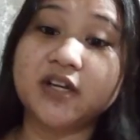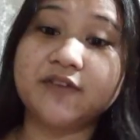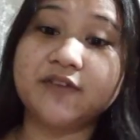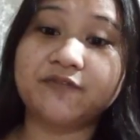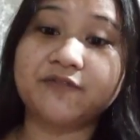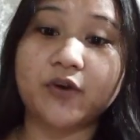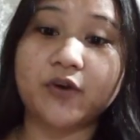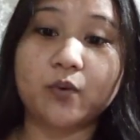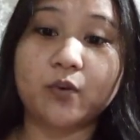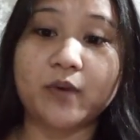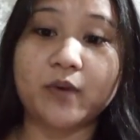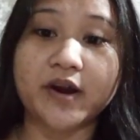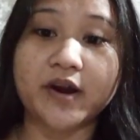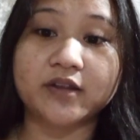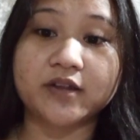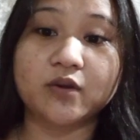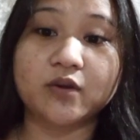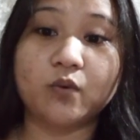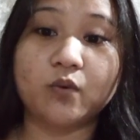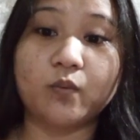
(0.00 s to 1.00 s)

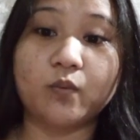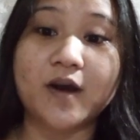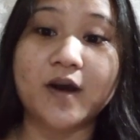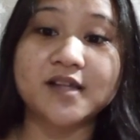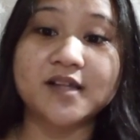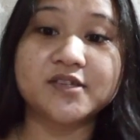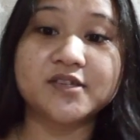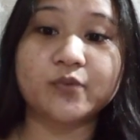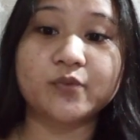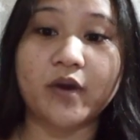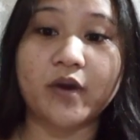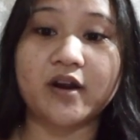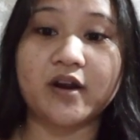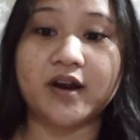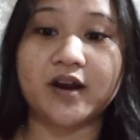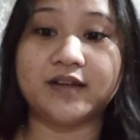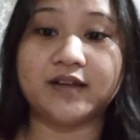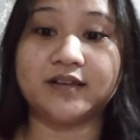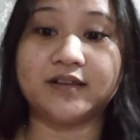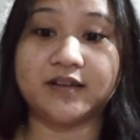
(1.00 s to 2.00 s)
forward one
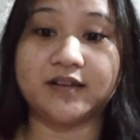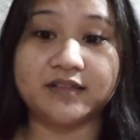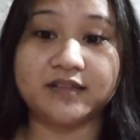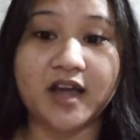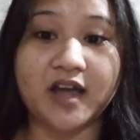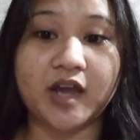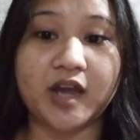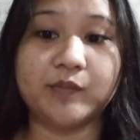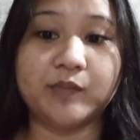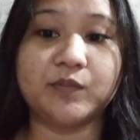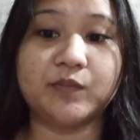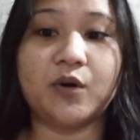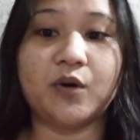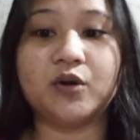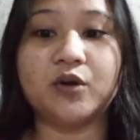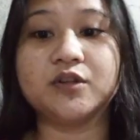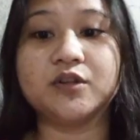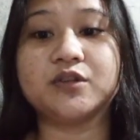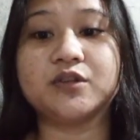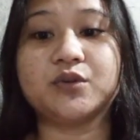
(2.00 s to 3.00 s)
square at a time
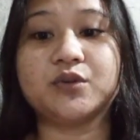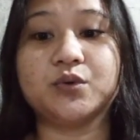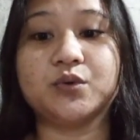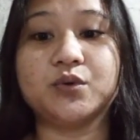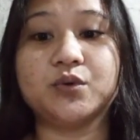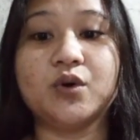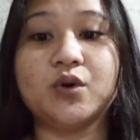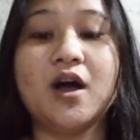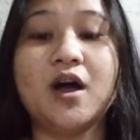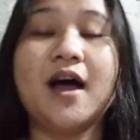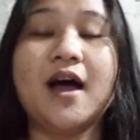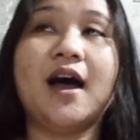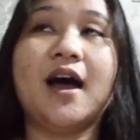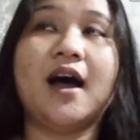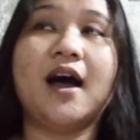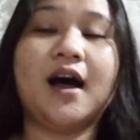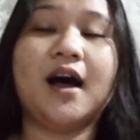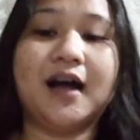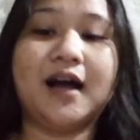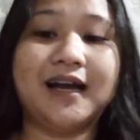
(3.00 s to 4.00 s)
onto
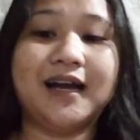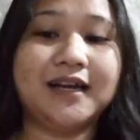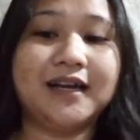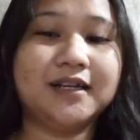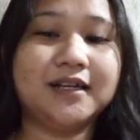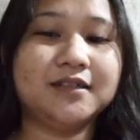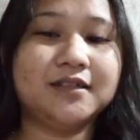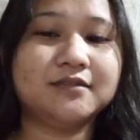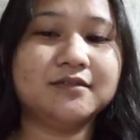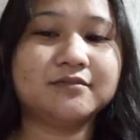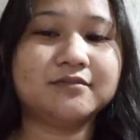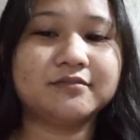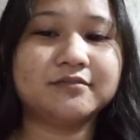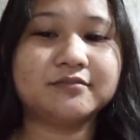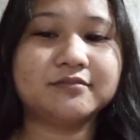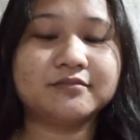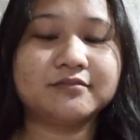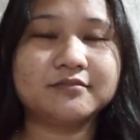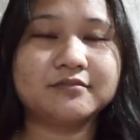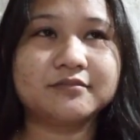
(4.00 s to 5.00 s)

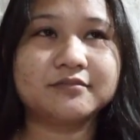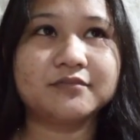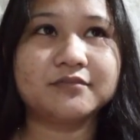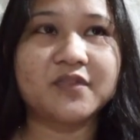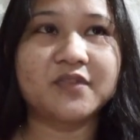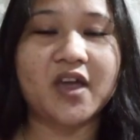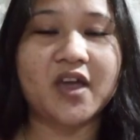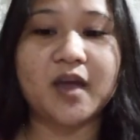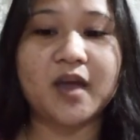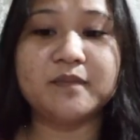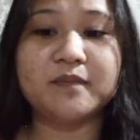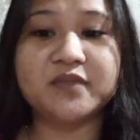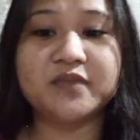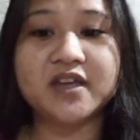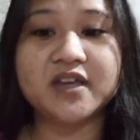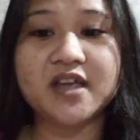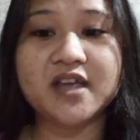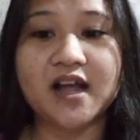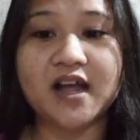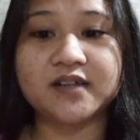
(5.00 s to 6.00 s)
an
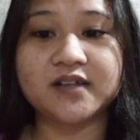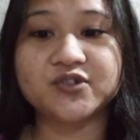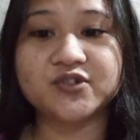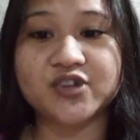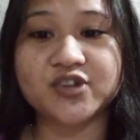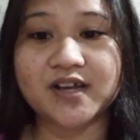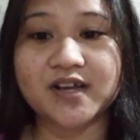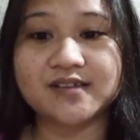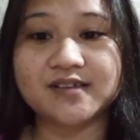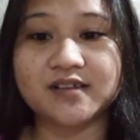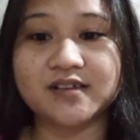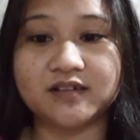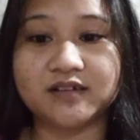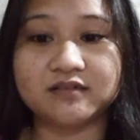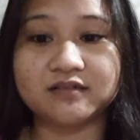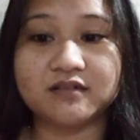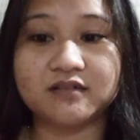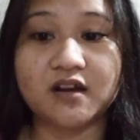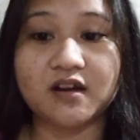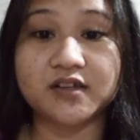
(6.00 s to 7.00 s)
empty
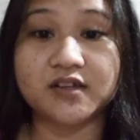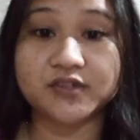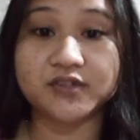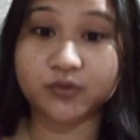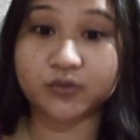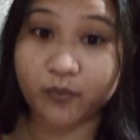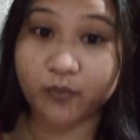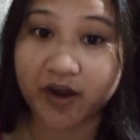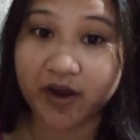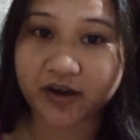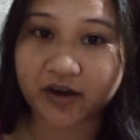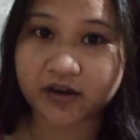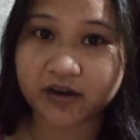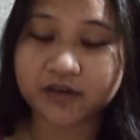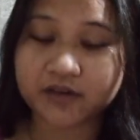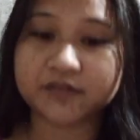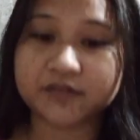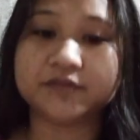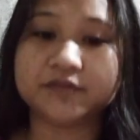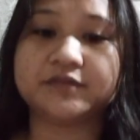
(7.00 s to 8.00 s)
adjacent square.
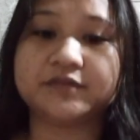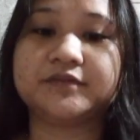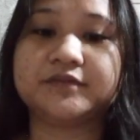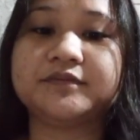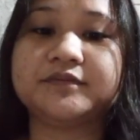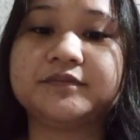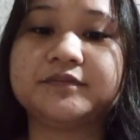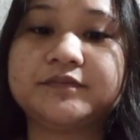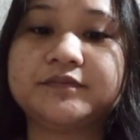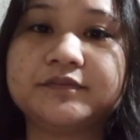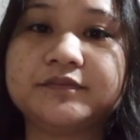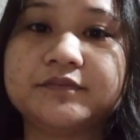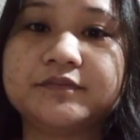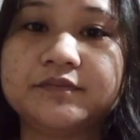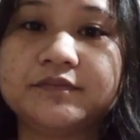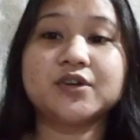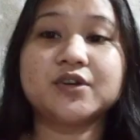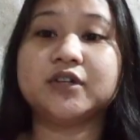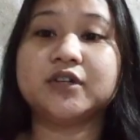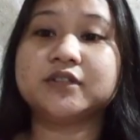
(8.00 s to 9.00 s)

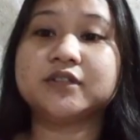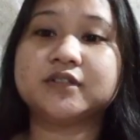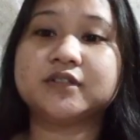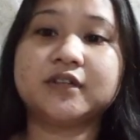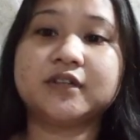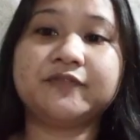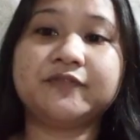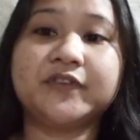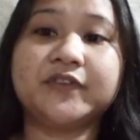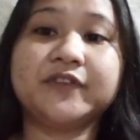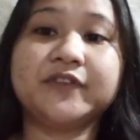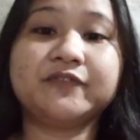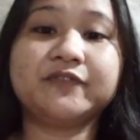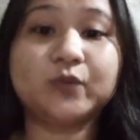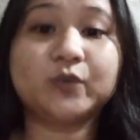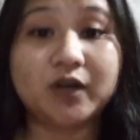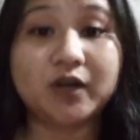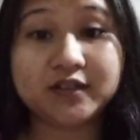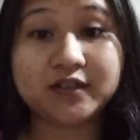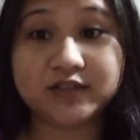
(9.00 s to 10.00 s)
So the fifth
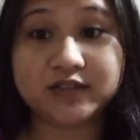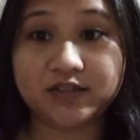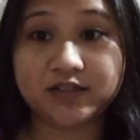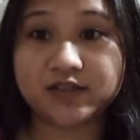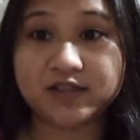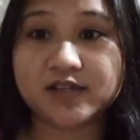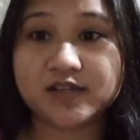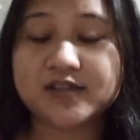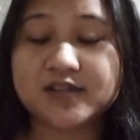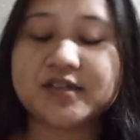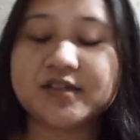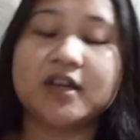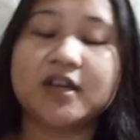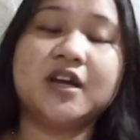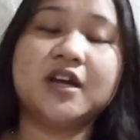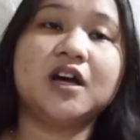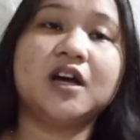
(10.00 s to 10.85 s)
one is